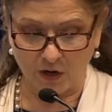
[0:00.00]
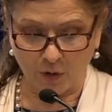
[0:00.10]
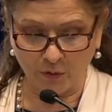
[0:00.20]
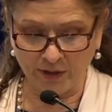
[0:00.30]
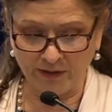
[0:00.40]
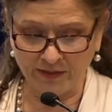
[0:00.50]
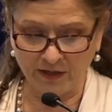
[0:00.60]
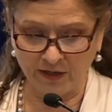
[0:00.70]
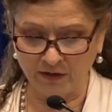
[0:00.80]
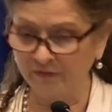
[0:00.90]
or in
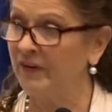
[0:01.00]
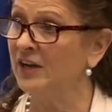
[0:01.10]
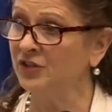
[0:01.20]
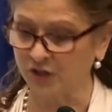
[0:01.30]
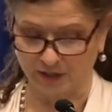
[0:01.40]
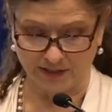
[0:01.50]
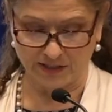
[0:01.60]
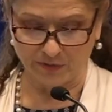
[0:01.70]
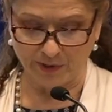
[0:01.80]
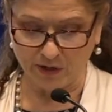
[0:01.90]
the
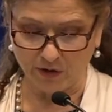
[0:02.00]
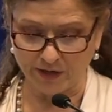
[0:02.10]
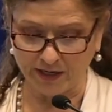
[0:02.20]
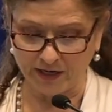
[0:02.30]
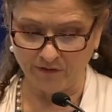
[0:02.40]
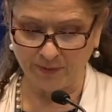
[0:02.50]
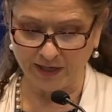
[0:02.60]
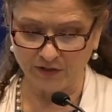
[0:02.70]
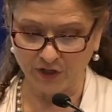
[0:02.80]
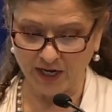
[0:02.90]
innovations regarding
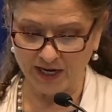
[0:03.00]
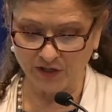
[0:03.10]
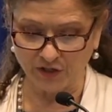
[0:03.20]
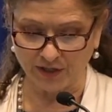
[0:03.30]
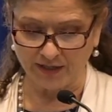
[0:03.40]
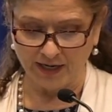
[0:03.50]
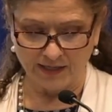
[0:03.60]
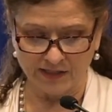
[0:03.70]
NFP education,